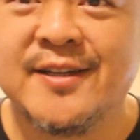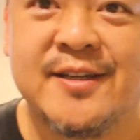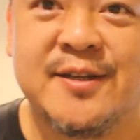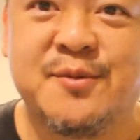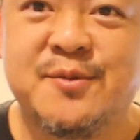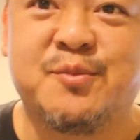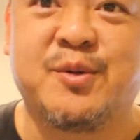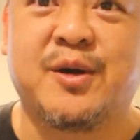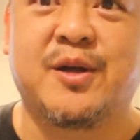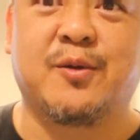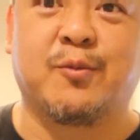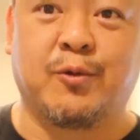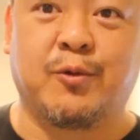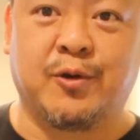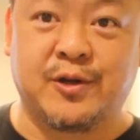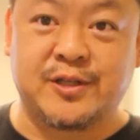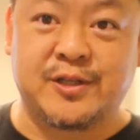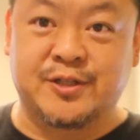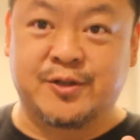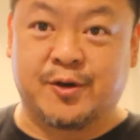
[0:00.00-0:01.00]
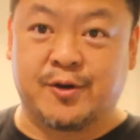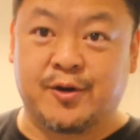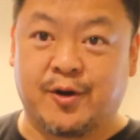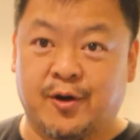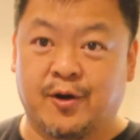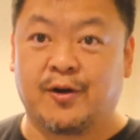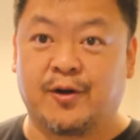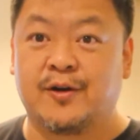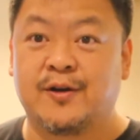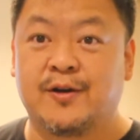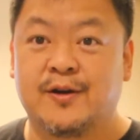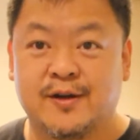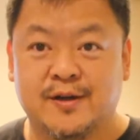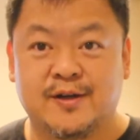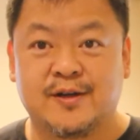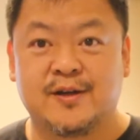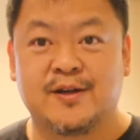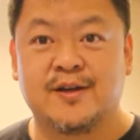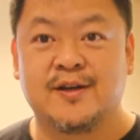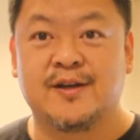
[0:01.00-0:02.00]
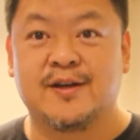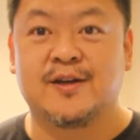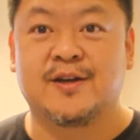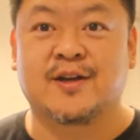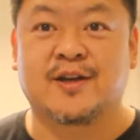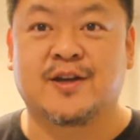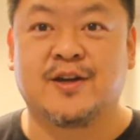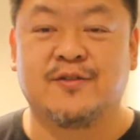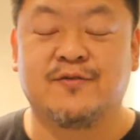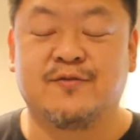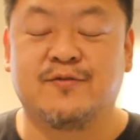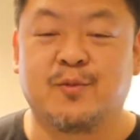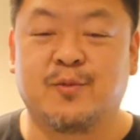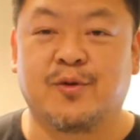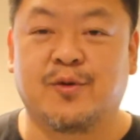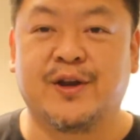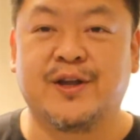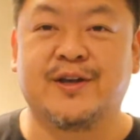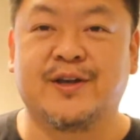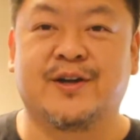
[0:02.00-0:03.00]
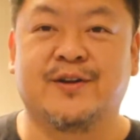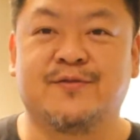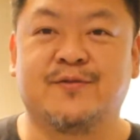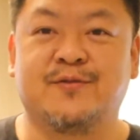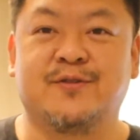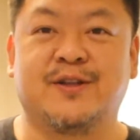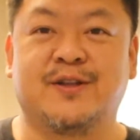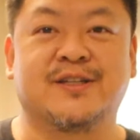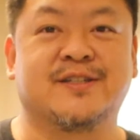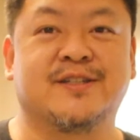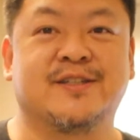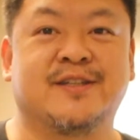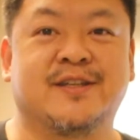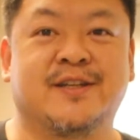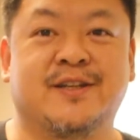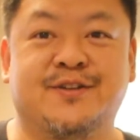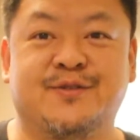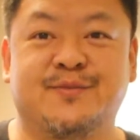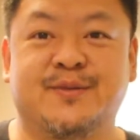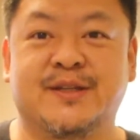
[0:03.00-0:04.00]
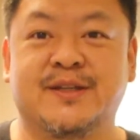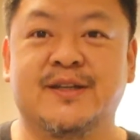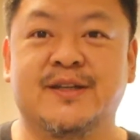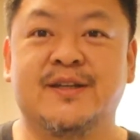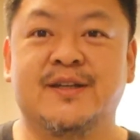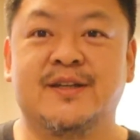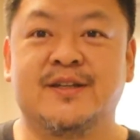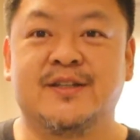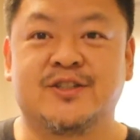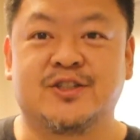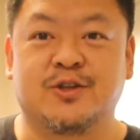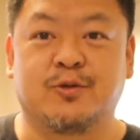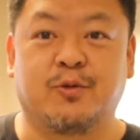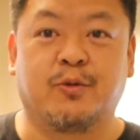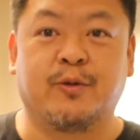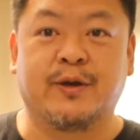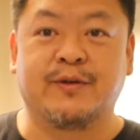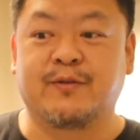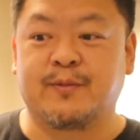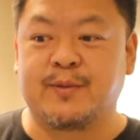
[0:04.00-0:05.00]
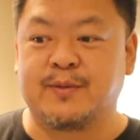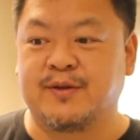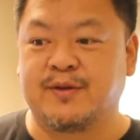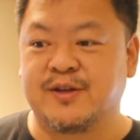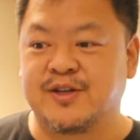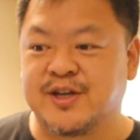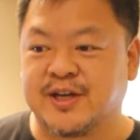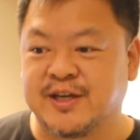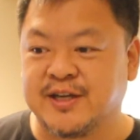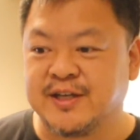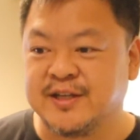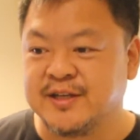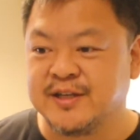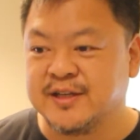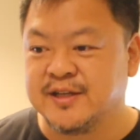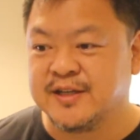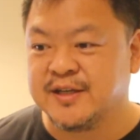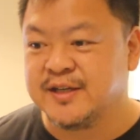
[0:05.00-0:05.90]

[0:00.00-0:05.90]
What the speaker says: but we're going to start our morning Kung Fu lesson in a little bit. So we'll wait for people to check in.